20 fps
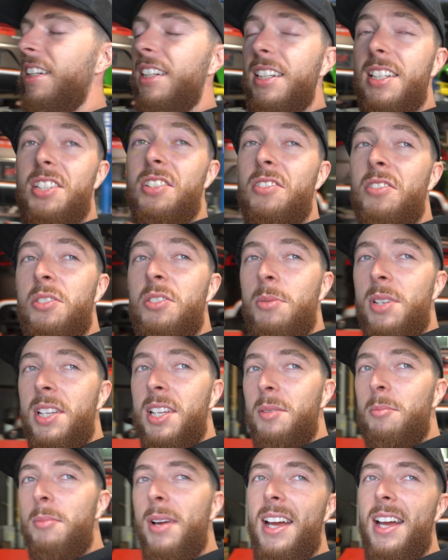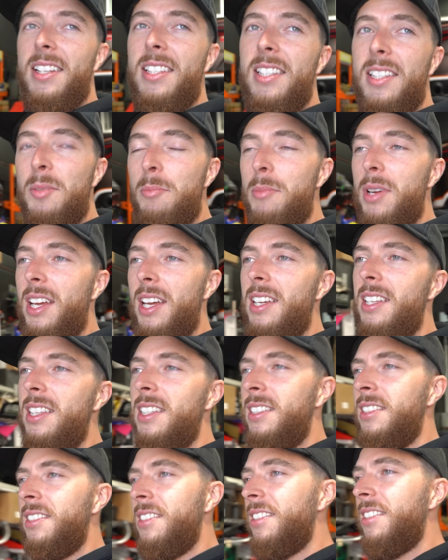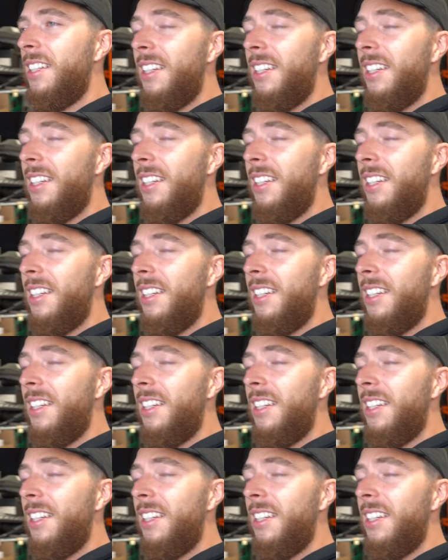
as soon as we get back to the bay, then